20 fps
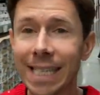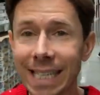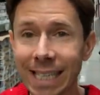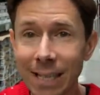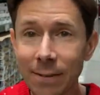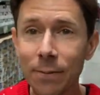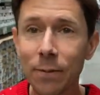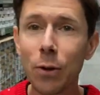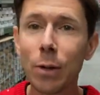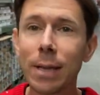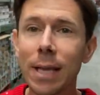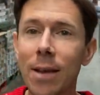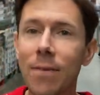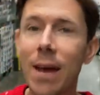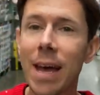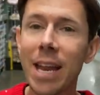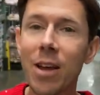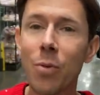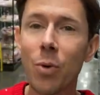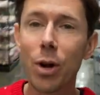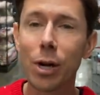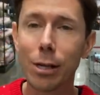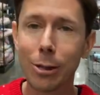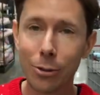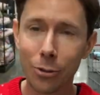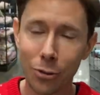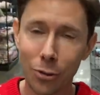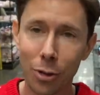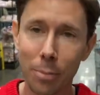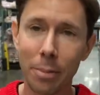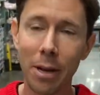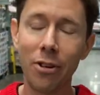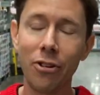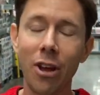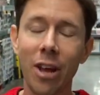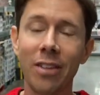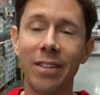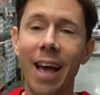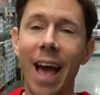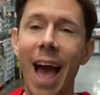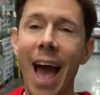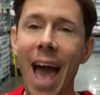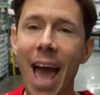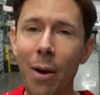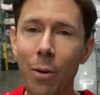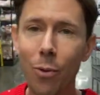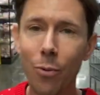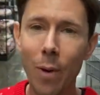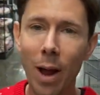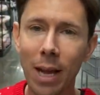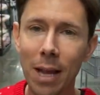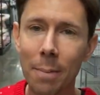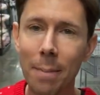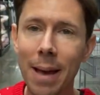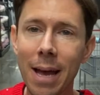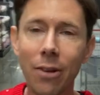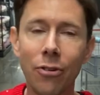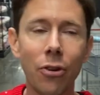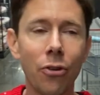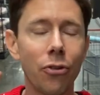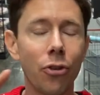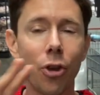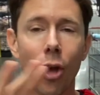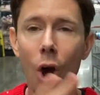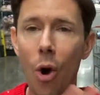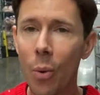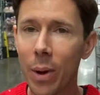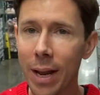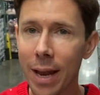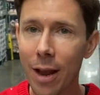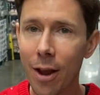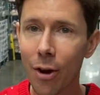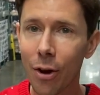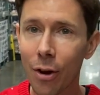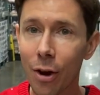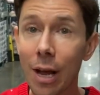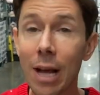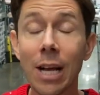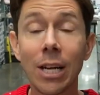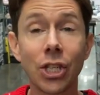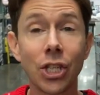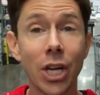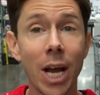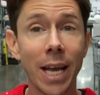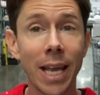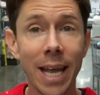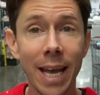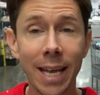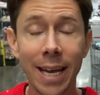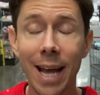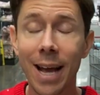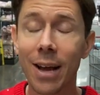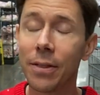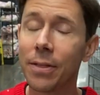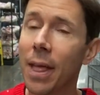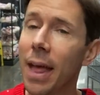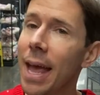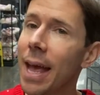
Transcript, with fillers: Uh, if you live anywhere close to a B J's, I would recommend just going here, checking it out.